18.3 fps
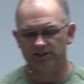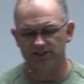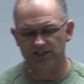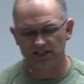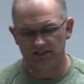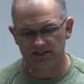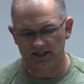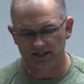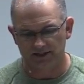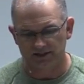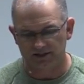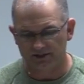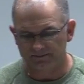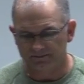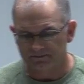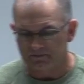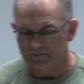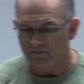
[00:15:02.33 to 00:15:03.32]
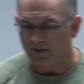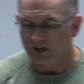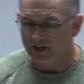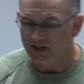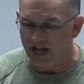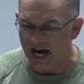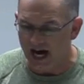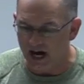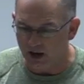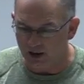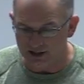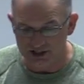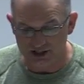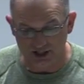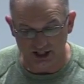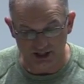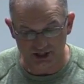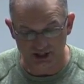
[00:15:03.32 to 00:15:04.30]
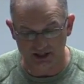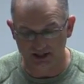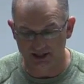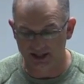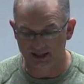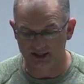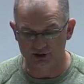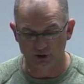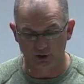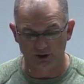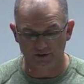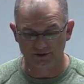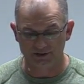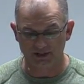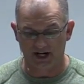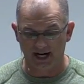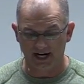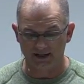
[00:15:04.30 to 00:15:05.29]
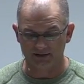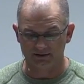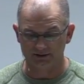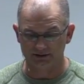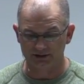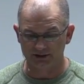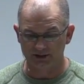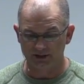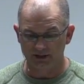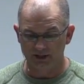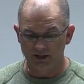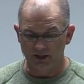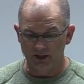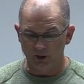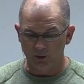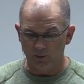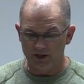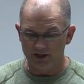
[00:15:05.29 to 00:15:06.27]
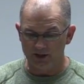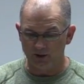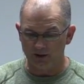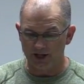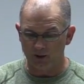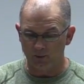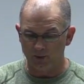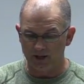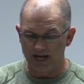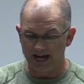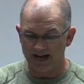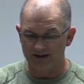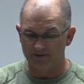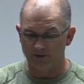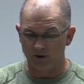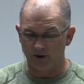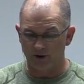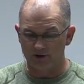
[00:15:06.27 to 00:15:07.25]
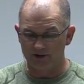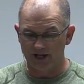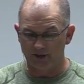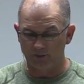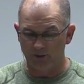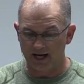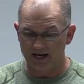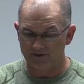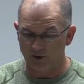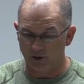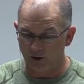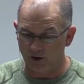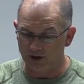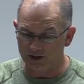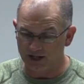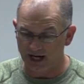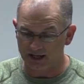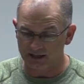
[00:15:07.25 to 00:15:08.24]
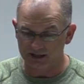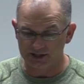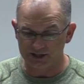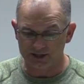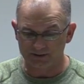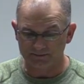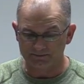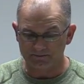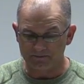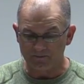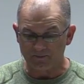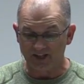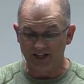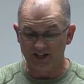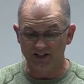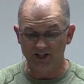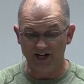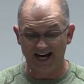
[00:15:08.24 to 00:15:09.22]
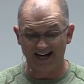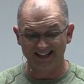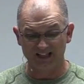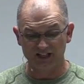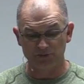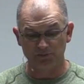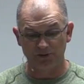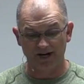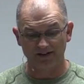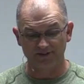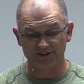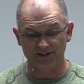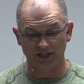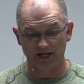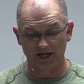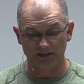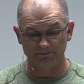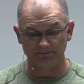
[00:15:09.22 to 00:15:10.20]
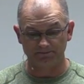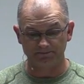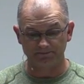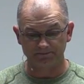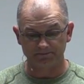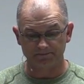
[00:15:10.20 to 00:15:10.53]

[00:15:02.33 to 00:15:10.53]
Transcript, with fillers: says this Now, as touching things offered to idols, we know that we have, that we have all knowledge. Knowledge puffs up,